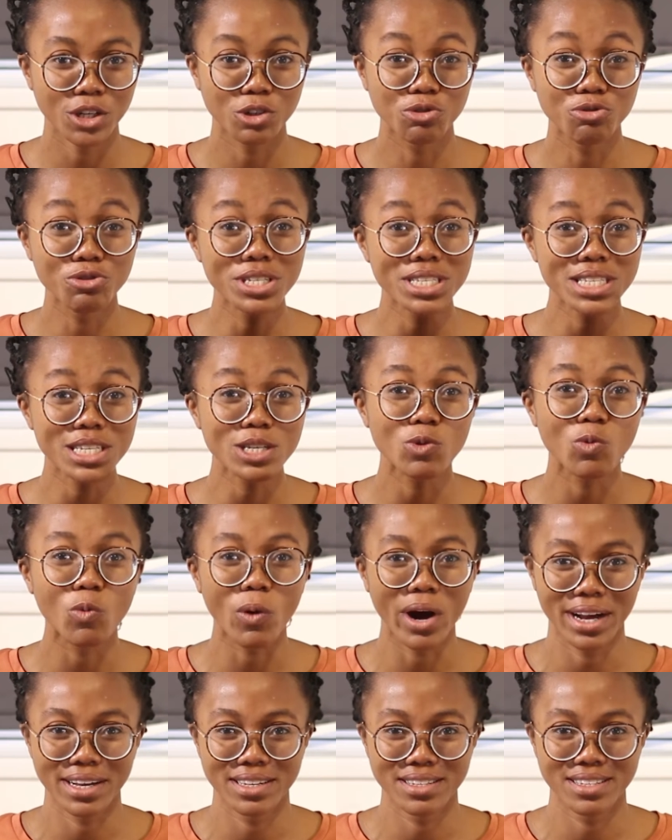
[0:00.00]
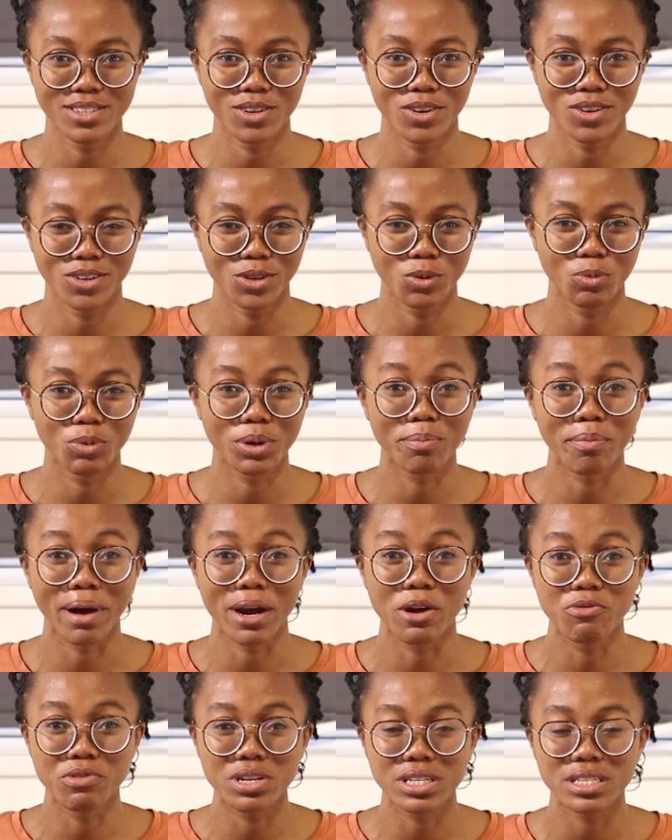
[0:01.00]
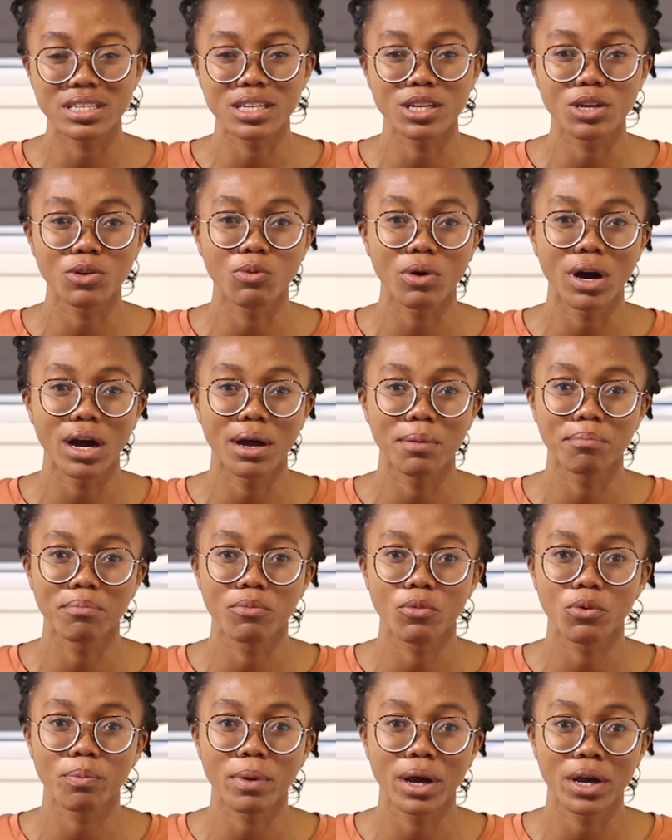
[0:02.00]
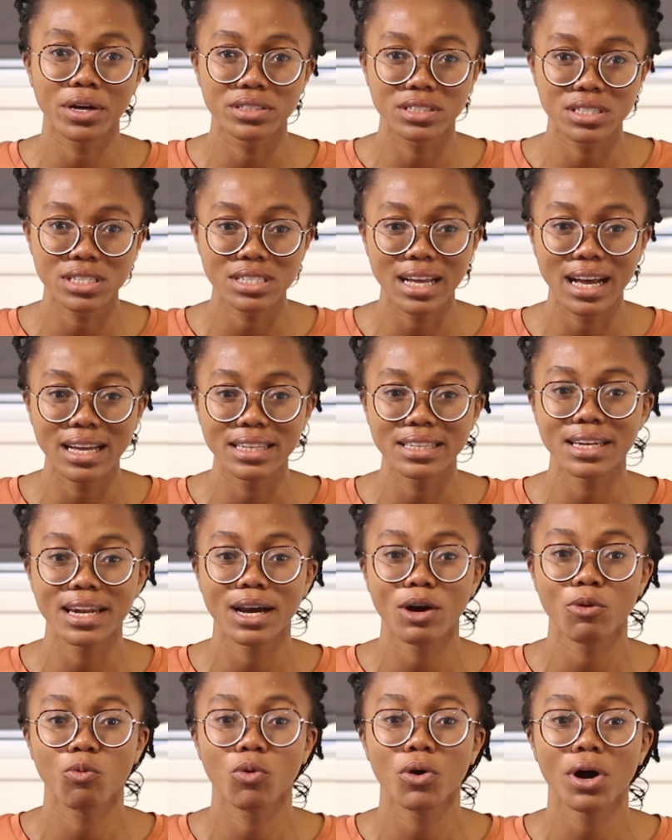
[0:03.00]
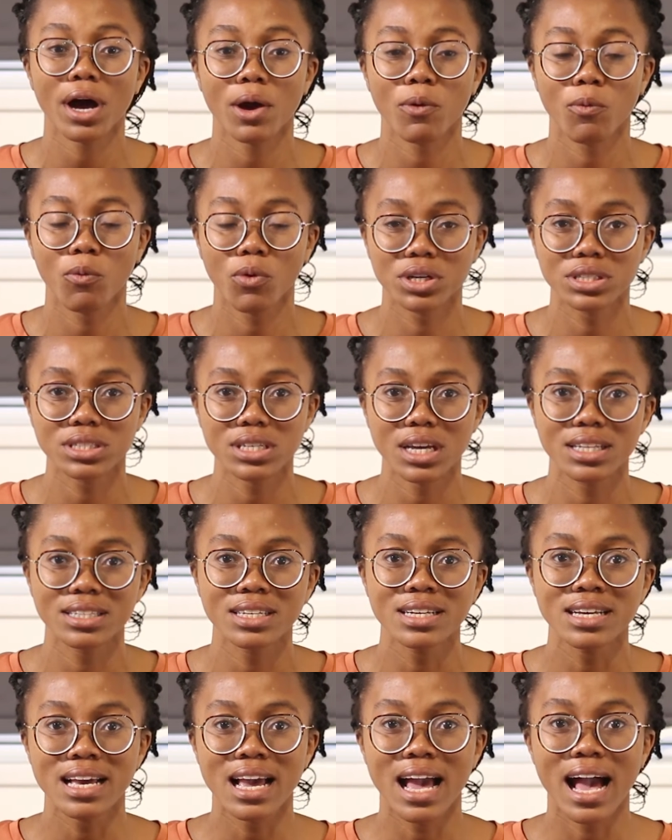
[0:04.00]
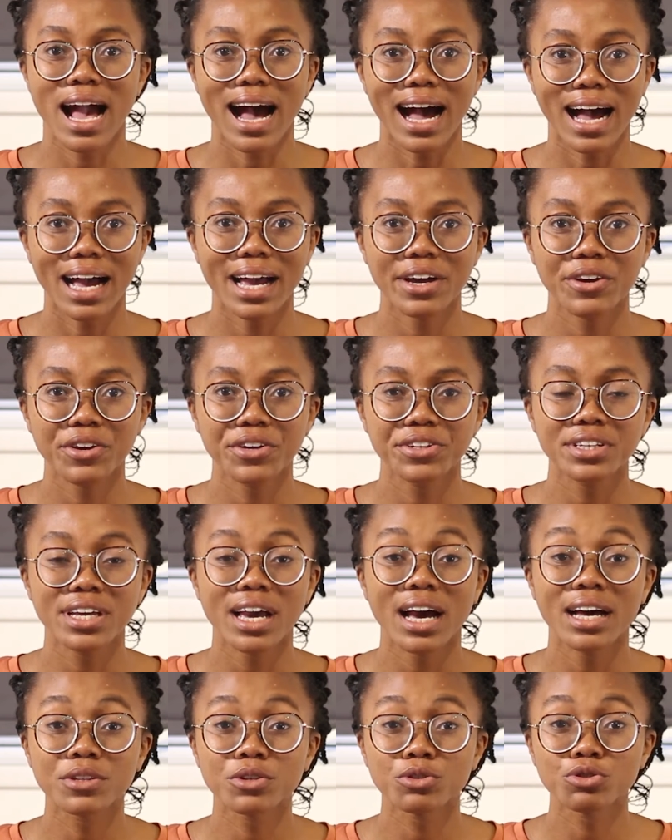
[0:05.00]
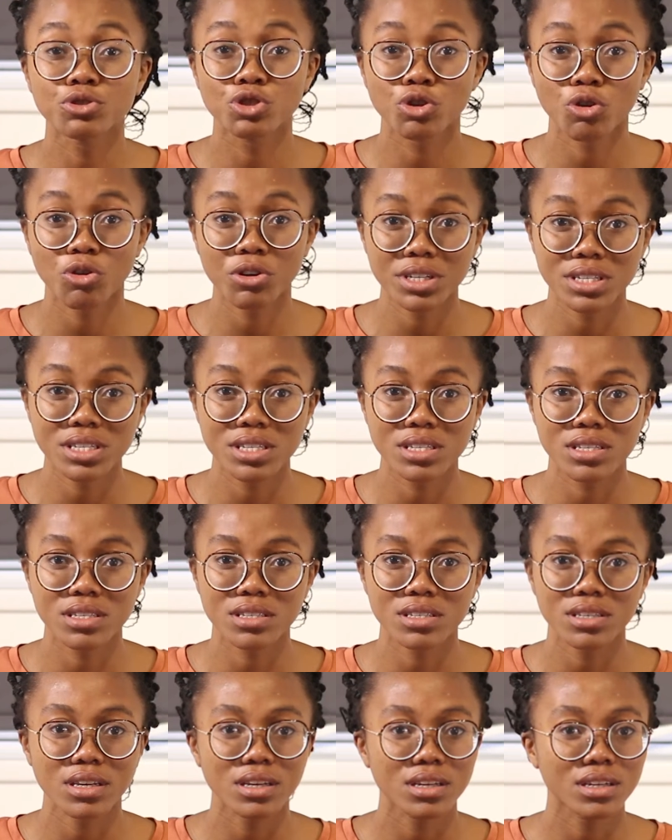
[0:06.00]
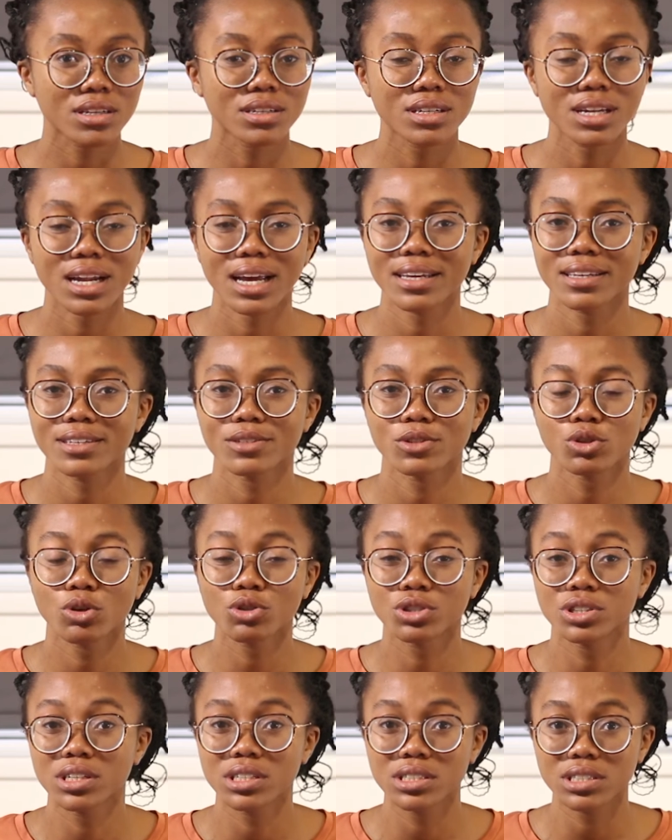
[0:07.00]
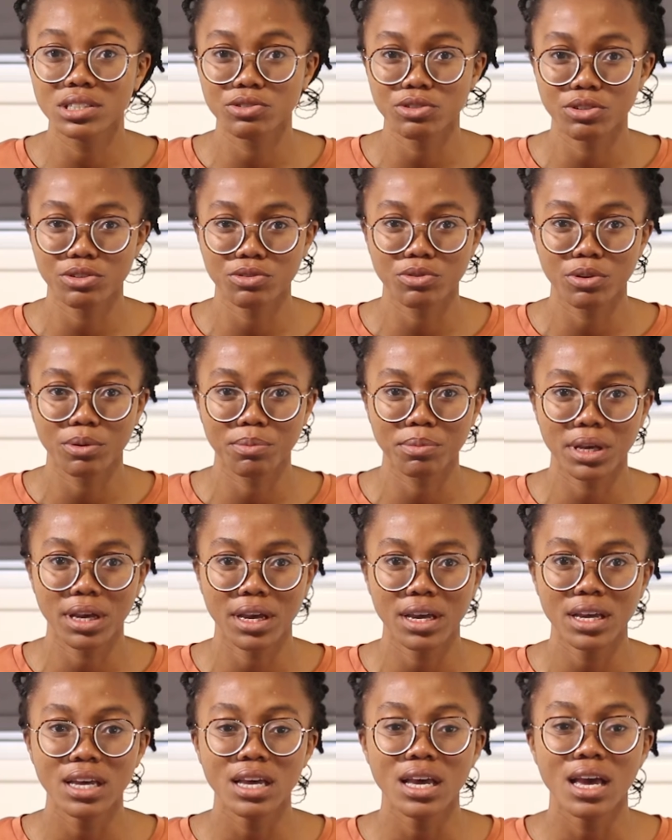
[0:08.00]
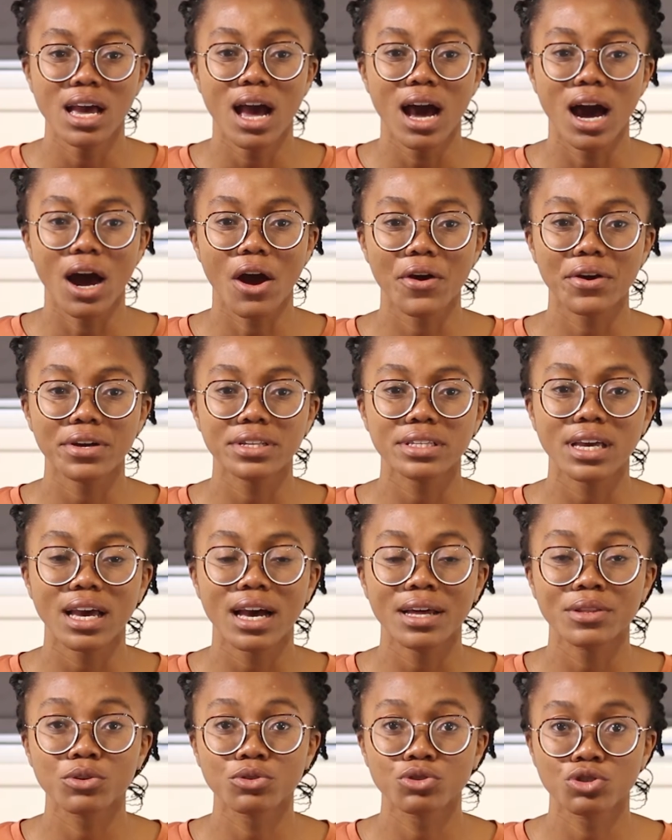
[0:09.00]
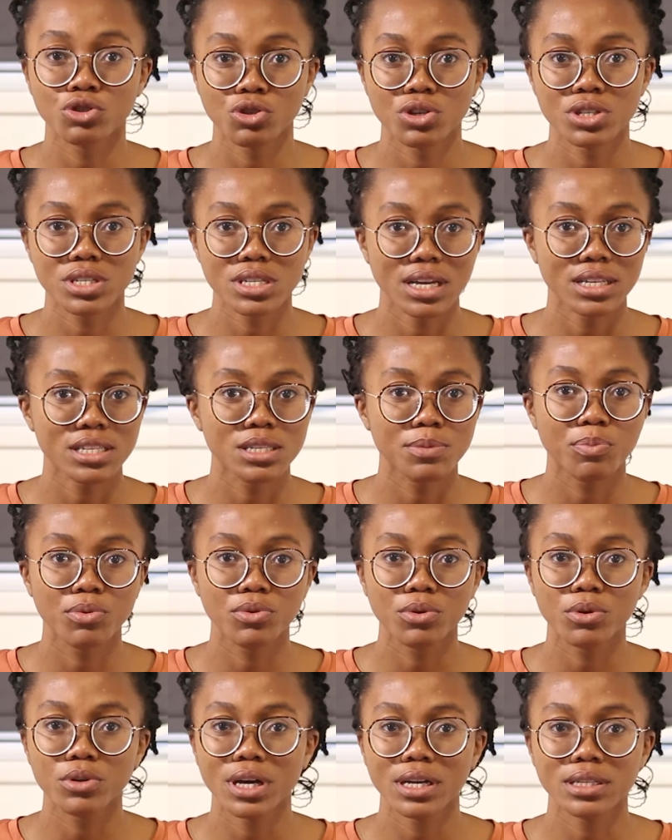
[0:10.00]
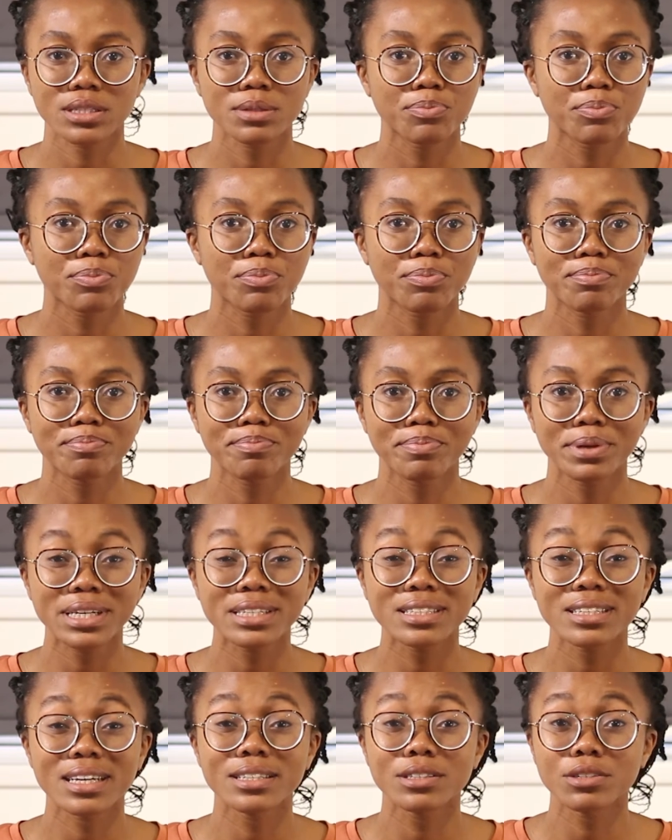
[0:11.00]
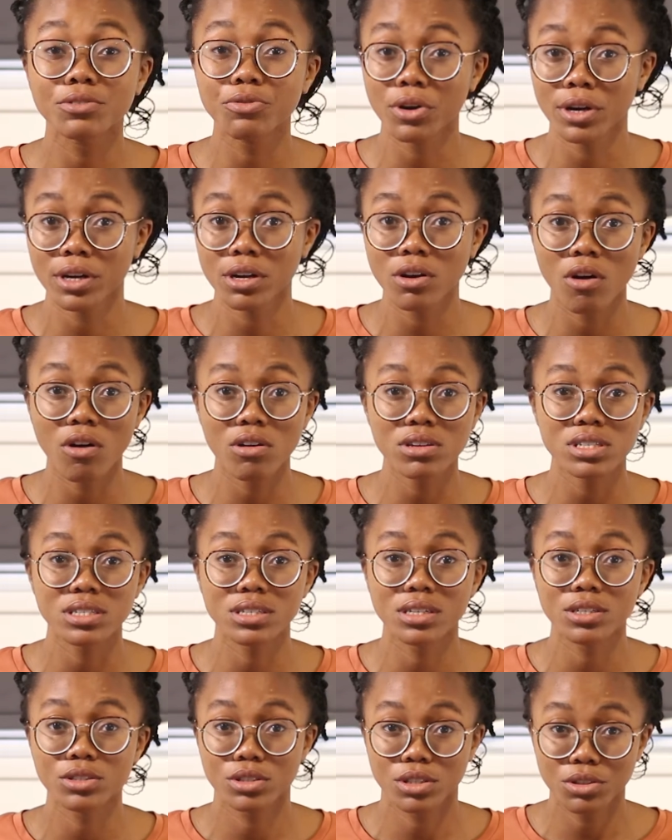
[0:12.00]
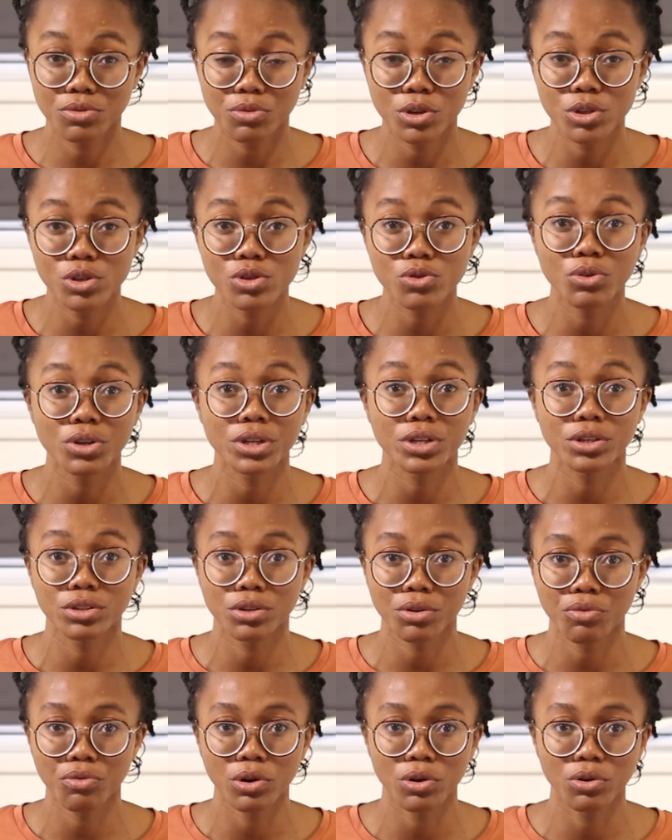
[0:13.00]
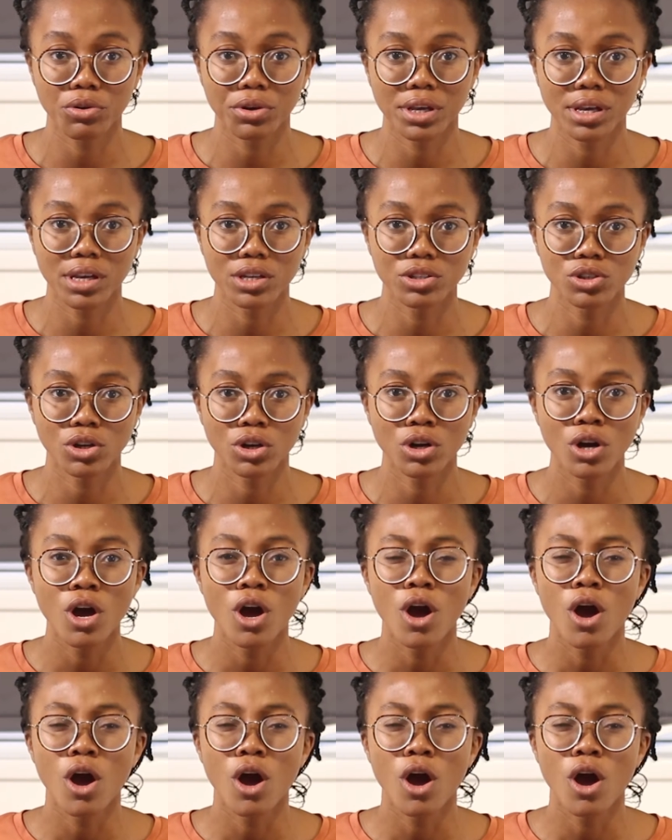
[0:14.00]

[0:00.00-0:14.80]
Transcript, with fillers: reason wise or with my reasoning and with my understanding and what I wanted, I already had a choice like totally different from here. I already had a choice that at picked a different course in a different school in a different location